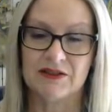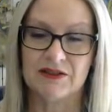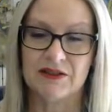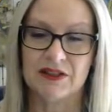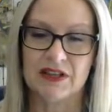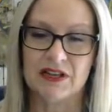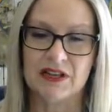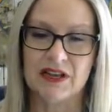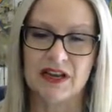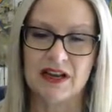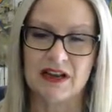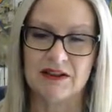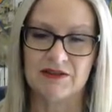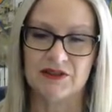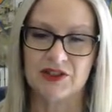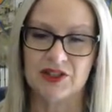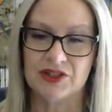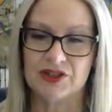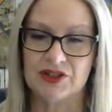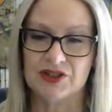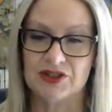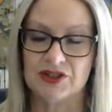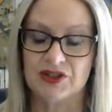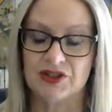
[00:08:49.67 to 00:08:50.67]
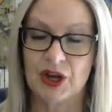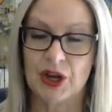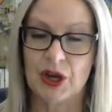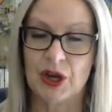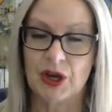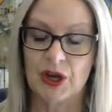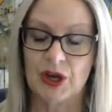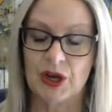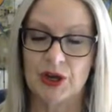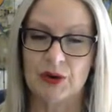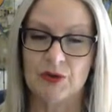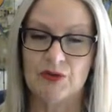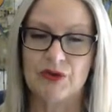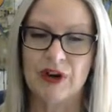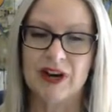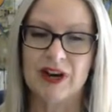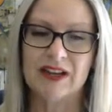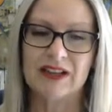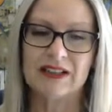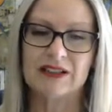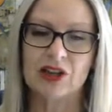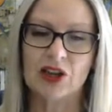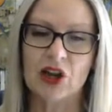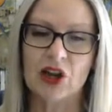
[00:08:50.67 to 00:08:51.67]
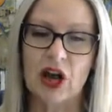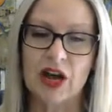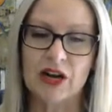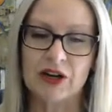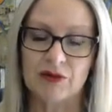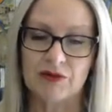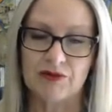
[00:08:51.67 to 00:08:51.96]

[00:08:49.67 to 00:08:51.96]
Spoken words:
the evidence read in light